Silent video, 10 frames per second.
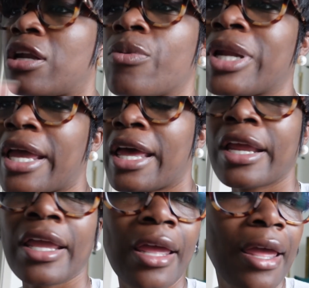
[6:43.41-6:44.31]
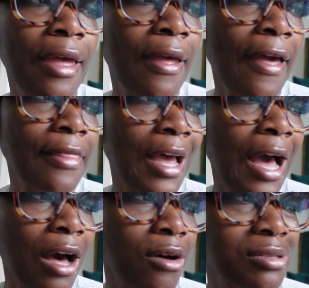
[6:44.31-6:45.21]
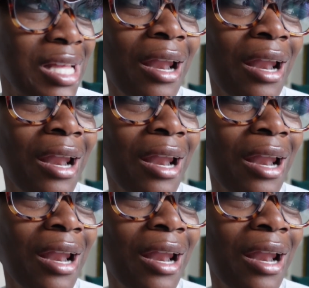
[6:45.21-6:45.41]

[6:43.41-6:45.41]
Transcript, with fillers: I don't want to edit at the house.